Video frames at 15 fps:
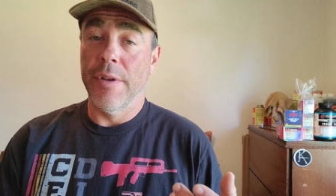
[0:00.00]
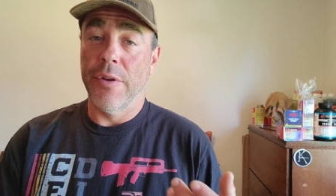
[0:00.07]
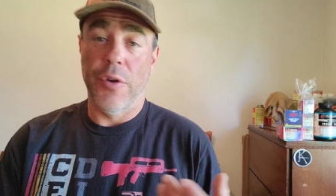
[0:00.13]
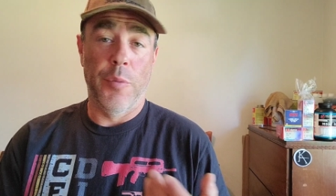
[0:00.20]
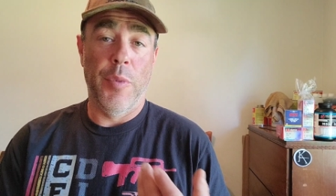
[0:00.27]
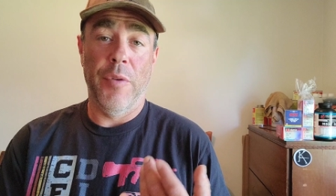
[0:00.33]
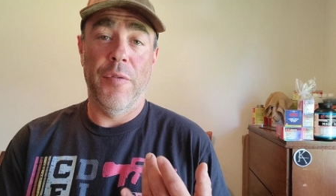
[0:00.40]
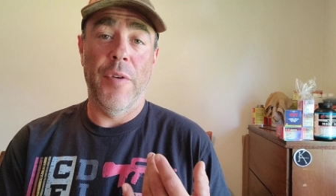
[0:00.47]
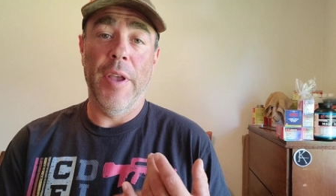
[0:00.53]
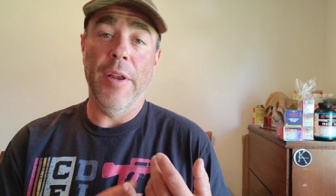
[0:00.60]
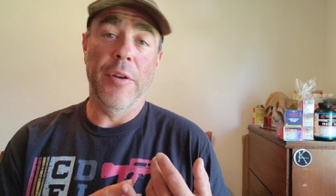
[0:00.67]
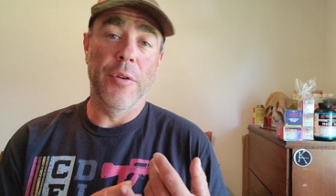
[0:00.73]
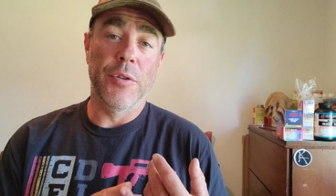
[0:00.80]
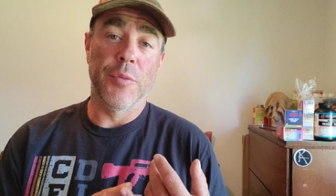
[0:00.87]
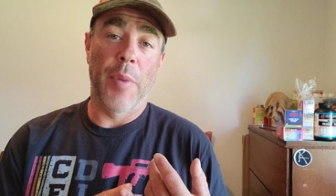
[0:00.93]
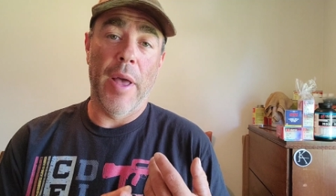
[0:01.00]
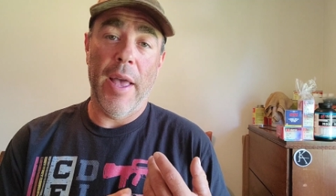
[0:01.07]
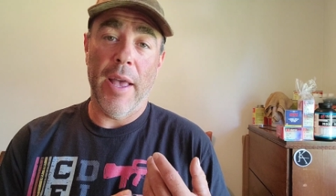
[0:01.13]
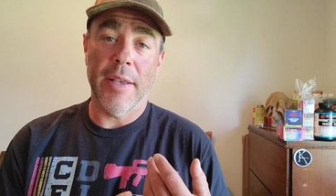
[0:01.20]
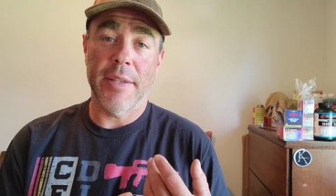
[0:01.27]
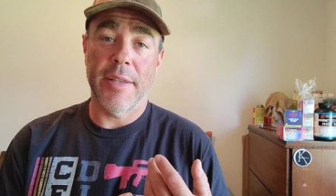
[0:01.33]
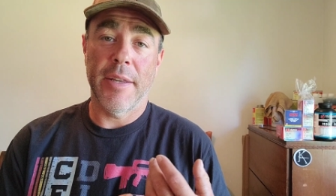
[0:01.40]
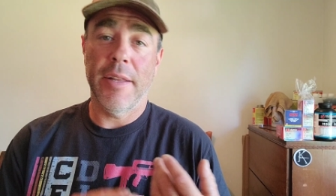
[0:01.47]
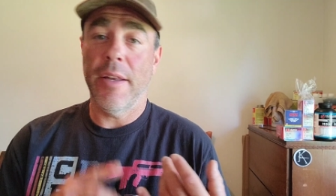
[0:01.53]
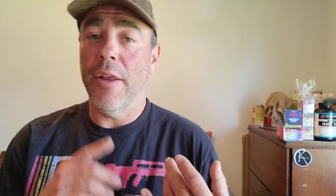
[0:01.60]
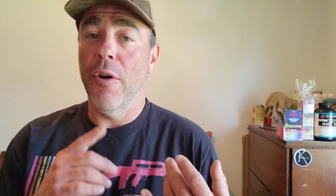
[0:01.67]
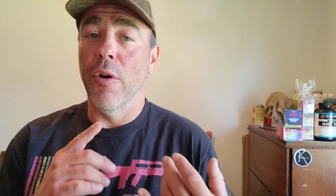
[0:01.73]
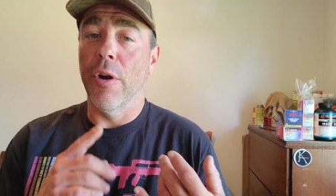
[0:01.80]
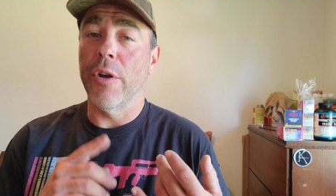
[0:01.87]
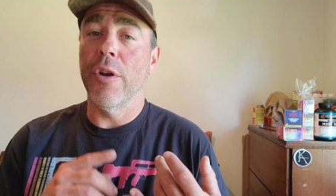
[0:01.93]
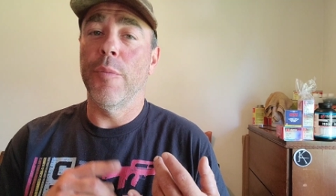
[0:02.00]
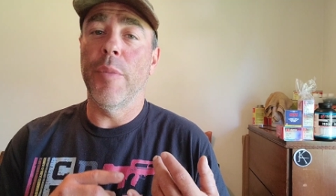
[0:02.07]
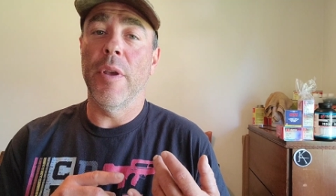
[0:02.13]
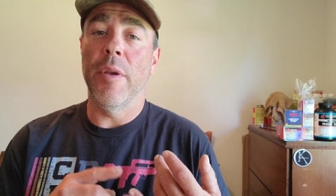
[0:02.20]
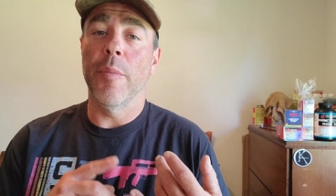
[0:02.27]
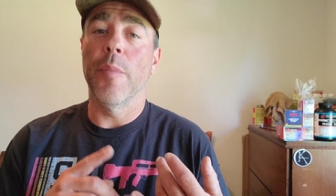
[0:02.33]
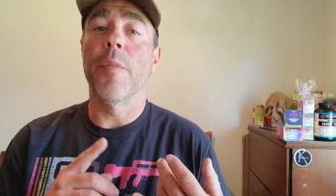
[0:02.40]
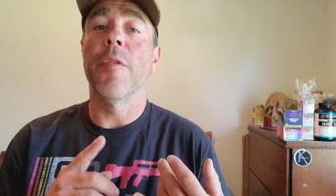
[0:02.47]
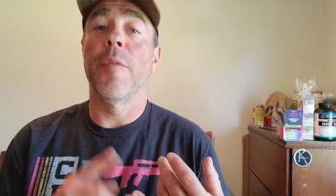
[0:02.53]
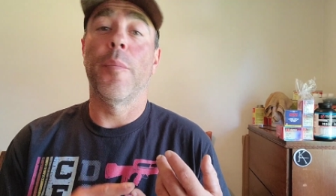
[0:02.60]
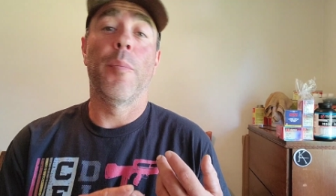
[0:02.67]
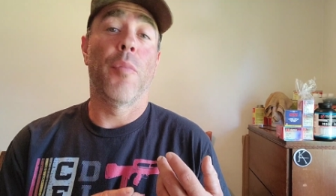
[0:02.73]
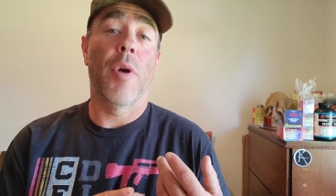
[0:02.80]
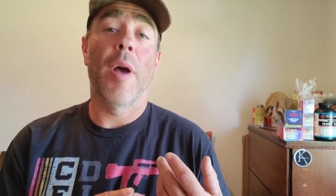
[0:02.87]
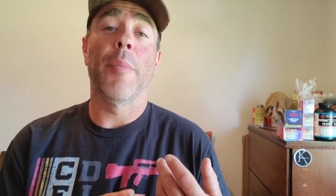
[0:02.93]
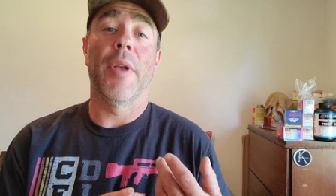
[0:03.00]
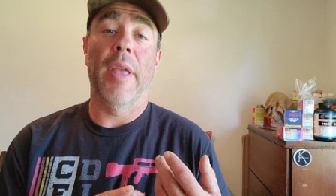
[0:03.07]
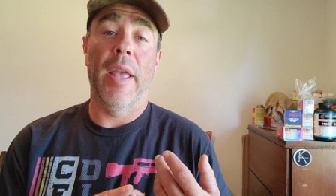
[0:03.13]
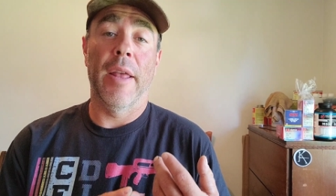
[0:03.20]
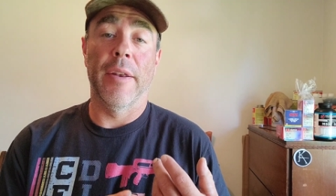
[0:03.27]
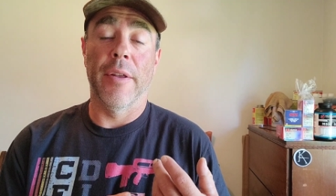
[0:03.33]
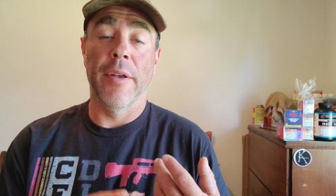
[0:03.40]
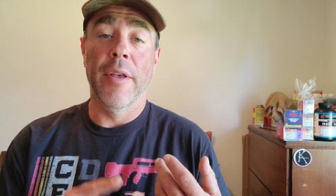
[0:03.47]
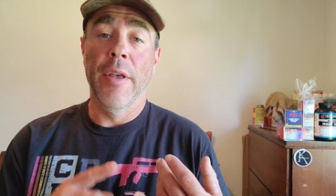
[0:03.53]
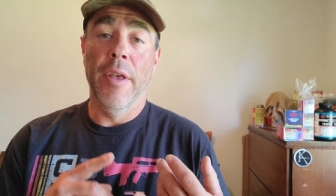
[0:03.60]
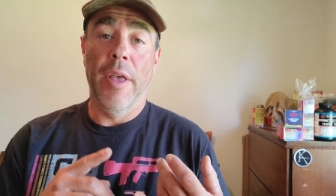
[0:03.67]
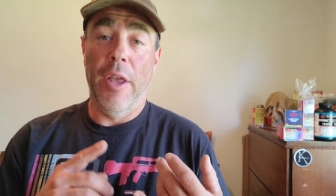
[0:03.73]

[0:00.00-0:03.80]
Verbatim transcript: Could be fake news by accident, or it could be propaganda.